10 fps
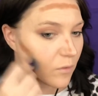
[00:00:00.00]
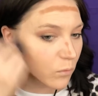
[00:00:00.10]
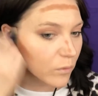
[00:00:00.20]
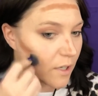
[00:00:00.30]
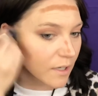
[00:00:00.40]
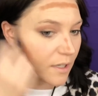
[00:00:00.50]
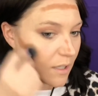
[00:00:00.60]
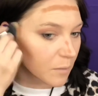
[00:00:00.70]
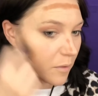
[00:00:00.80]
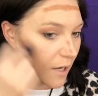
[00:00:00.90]

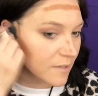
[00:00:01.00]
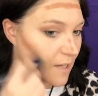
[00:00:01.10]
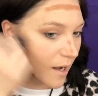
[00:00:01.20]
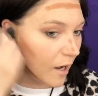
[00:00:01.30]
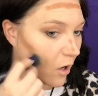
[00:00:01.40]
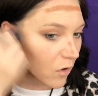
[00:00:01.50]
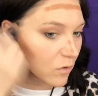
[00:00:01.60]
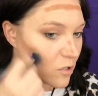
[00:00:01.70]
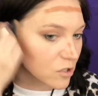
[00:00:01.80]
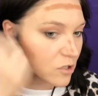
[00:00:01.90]
really blends
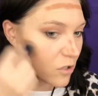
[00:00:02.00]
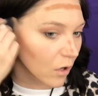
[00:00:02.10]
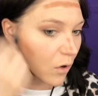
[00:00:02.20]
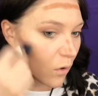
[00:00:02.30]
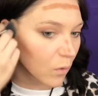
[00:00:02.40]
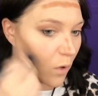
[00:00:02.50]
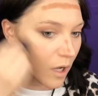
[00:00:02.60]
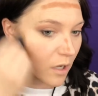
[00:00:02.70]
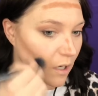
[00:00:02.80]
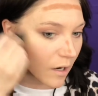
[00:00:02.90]
out so
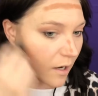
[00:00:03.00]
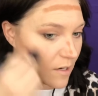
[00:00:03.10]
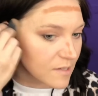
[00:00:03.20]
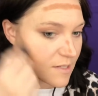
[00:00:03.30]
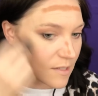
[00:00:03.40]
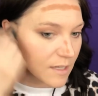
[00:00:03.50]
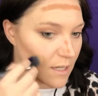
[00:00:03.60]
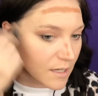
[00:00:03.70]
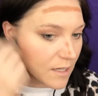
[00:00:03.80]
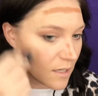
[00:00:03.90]

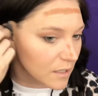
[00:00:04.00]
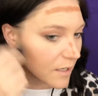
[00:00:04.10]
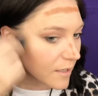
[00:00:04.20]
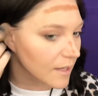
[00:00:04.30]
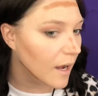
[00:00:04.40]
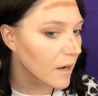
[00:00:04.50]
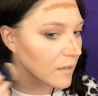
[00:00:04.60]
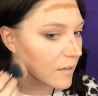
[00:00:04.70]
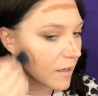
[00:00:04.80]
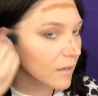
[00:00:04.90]
nicely. Look at that.
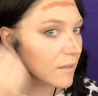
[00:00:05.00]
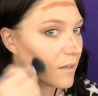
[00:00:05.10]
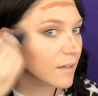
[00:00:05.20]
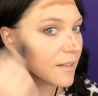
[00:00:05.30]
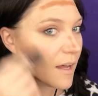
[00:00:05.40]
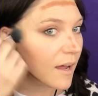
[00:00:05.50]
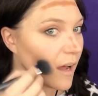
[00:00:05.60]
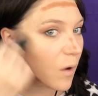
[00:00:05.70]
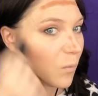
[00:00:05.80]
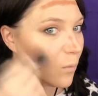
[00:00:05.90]
Look at
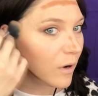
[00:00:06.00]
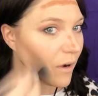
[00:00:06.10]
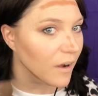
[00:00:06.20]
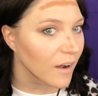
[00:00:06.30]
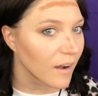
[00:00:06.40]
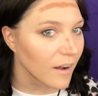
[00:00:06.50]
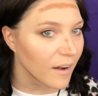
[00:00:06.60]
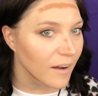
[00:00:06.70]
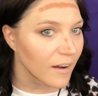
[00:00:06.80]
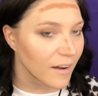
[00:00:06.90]
that.
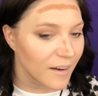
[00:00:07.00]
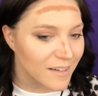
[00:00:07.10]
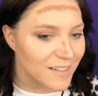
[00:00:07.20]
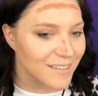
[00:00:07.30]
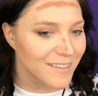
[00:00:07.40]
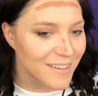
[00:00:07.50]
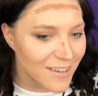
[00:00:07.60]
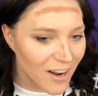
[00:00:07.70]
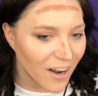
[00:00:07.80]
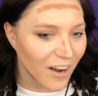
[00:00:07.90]
What?
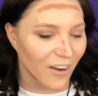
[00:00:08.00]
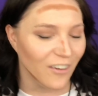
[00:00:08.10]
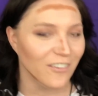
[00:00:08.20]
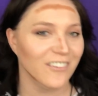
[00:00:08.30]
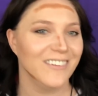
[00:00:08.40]
No.